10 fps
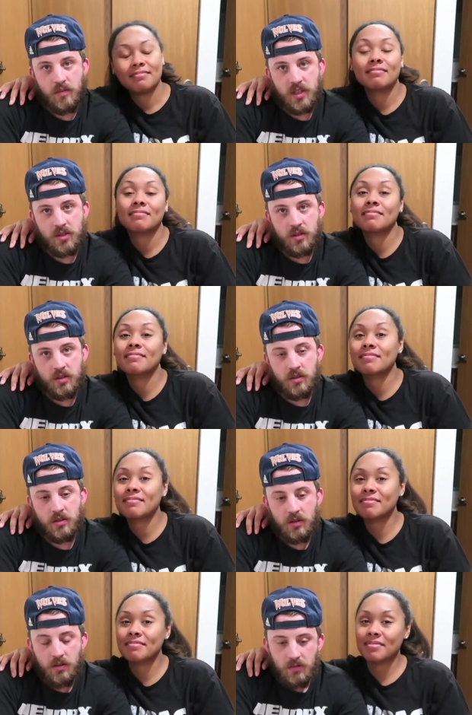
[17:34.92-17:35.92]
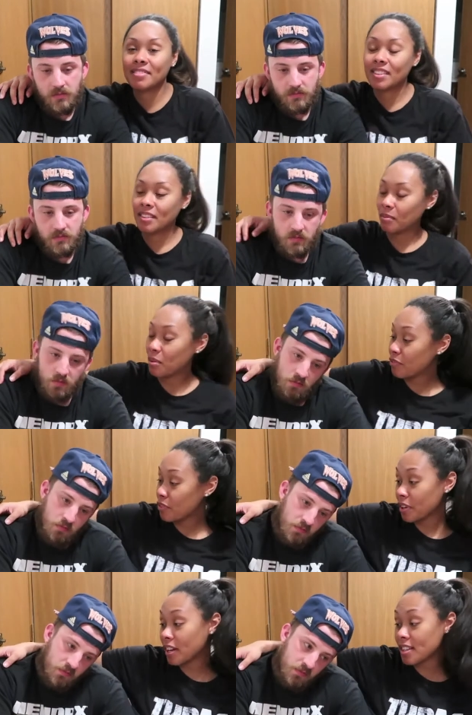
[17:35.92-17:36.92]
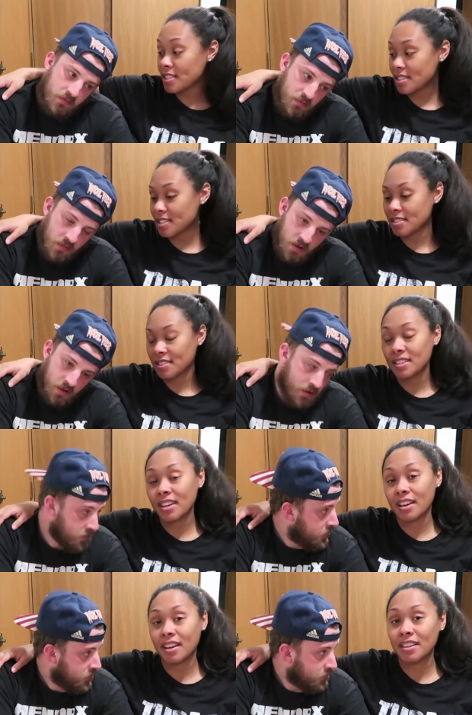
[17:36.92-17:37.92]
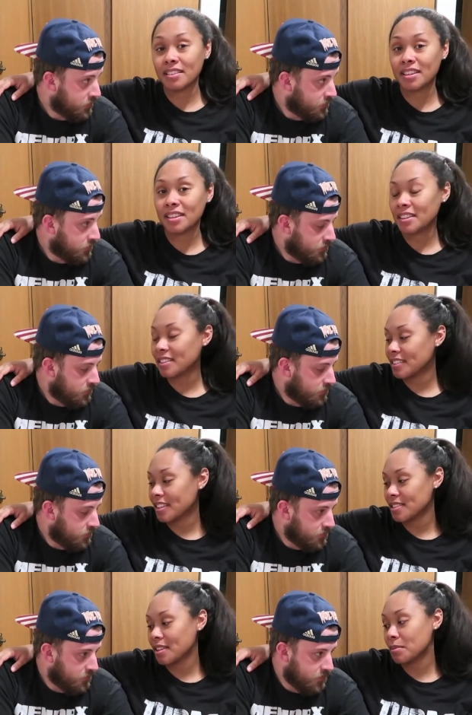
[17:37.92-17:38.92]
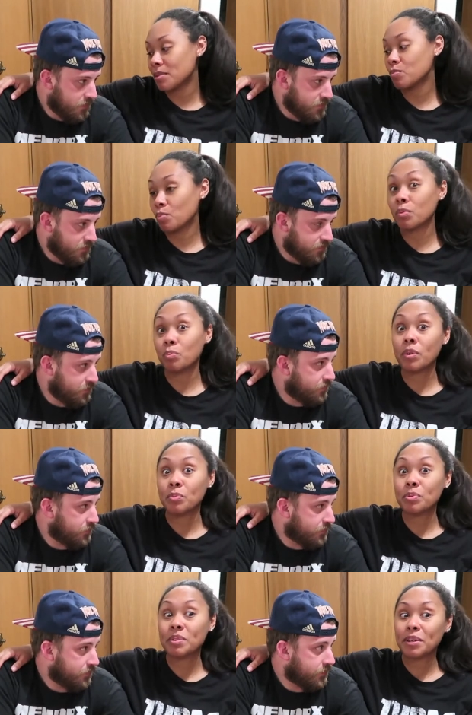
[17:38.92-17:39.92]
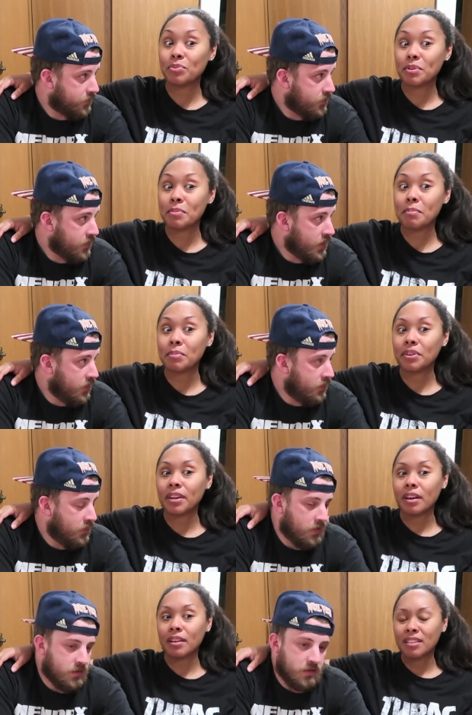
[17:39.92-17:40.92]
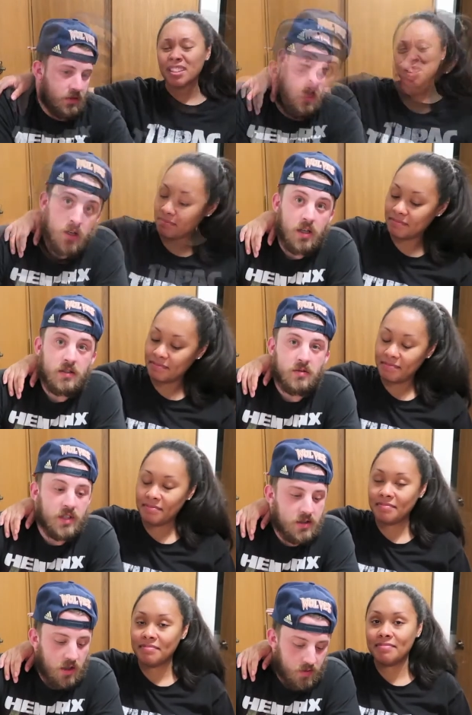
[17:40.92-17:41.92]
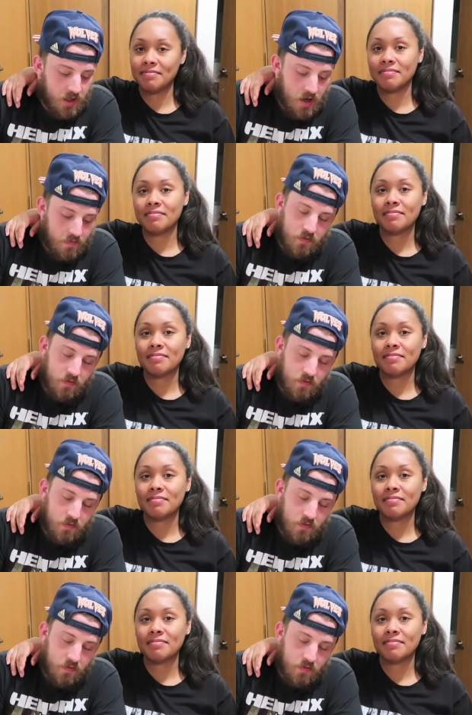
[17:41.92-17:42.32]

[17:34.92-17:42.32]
Speaker 1: major.
Speaker 2: Well, for us, yeah, I think that, I mean, what we can remember, yeah.
Speaker 1: All right, well, that's all we got